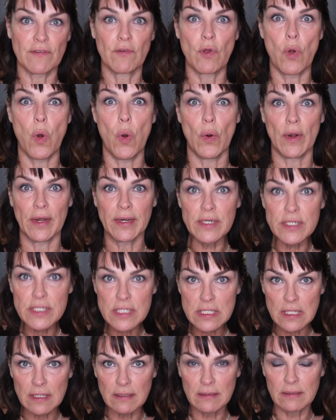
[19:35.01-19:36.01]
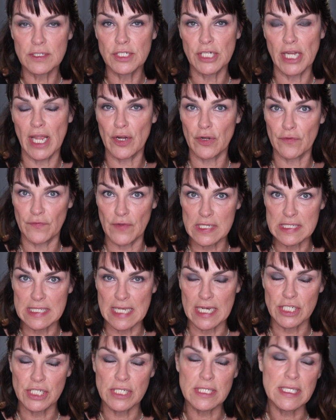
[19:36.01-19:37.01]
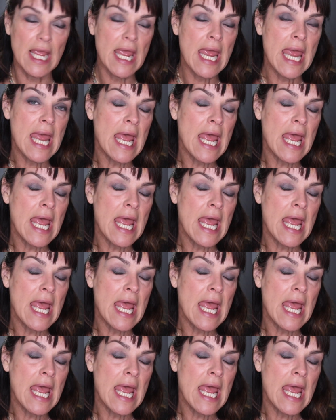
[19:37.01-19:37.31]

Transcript: of course she had her false lashes.